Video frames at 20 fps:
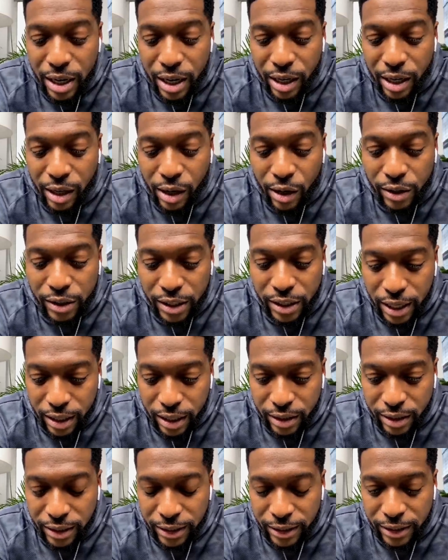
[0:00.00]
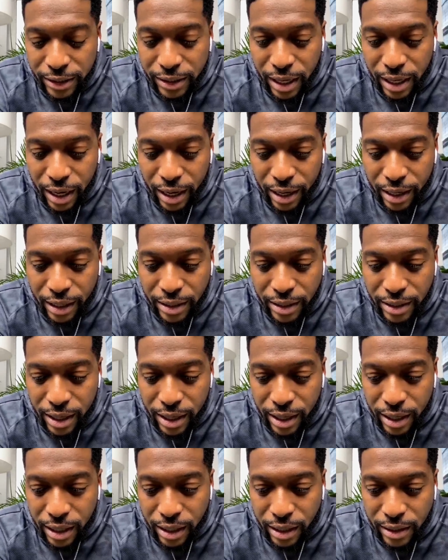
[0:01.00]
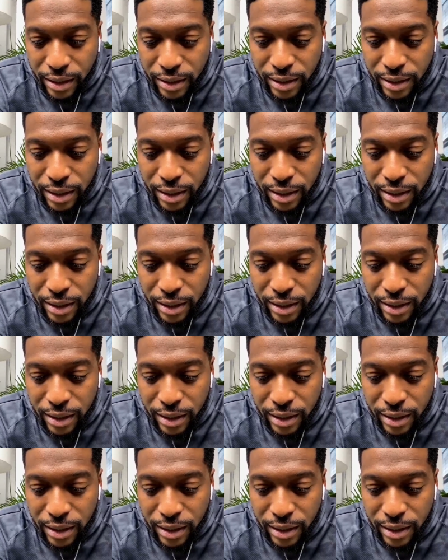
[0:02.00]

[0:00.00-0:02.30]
uh, Los Angeles, and uh,